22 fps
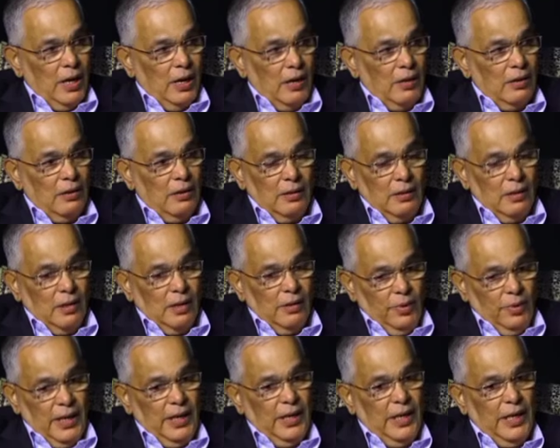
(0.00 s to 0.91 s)
are, uh,
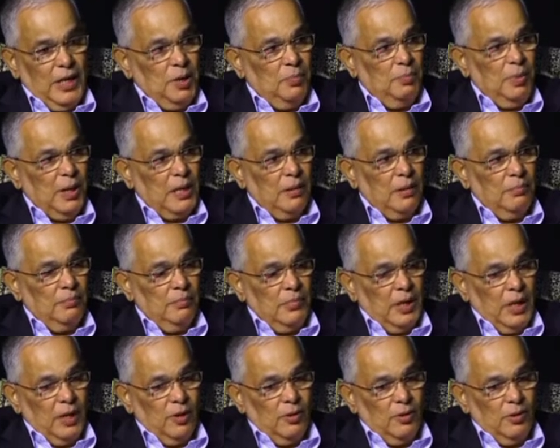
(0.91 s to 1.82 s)
we need to become,
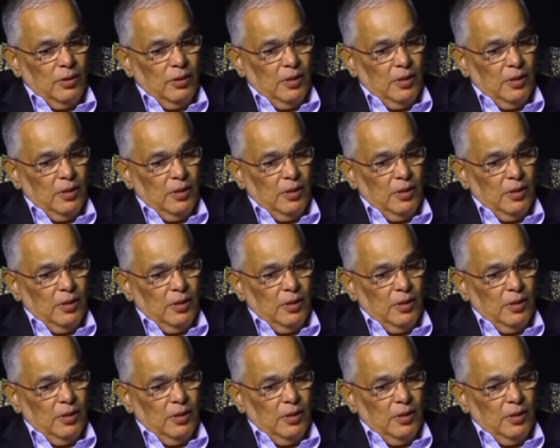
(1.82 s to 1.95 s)
you know,